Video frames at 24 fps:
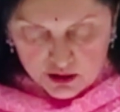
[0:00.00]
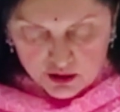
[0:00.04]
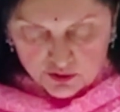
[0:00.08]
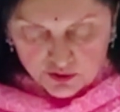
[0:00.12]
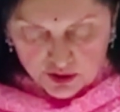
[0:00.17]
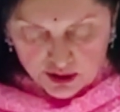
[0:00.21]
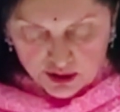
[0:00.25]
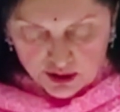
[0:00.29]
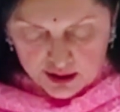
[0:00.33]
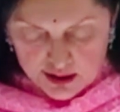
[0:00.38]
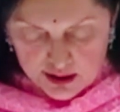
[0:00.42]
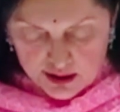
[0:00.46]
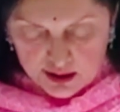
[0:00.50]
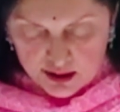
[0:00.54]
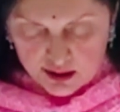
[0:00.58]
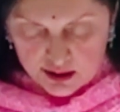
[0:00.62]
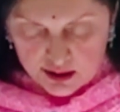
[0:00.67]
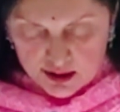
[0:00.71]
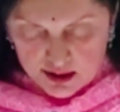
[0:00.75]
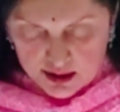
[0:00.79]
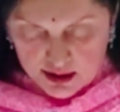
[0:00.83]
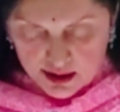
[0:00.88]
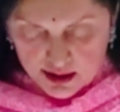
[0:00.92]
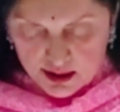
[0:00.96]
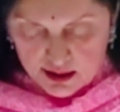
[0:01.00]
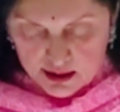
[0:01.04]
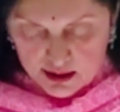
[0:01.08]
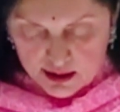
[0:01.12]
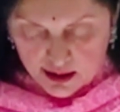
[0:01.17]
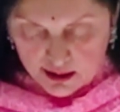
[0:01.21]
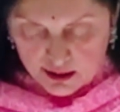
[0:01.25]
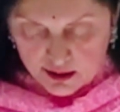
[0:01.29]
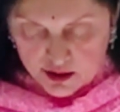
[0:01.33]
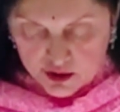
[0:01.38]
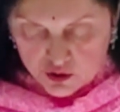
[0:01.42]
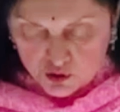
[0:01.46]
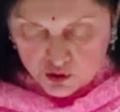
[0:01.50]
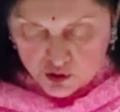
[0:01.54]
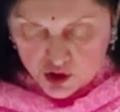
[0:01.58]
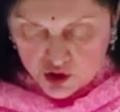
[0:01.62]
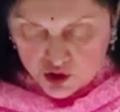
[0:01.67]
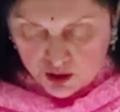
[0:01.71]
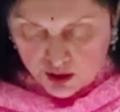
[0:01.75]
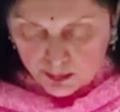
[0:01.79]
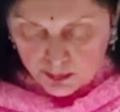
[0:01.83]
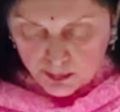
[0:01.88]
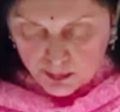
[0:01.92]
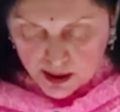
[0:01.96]
of the concerned state and its
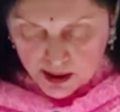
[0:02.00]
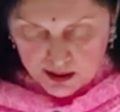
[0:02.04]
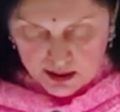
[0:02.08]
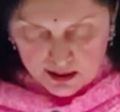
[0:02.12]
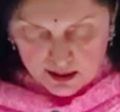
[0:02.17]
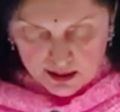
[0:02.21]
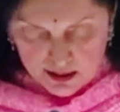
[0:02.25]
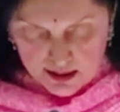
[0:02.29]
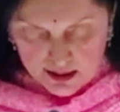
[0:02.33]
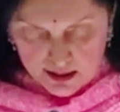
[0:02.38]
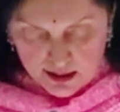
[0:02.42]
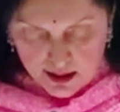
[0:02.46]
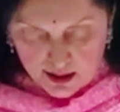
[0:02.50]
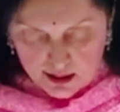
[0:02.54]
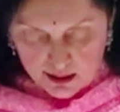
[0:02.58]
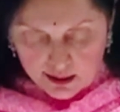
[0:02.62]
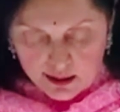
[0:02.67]
regional partners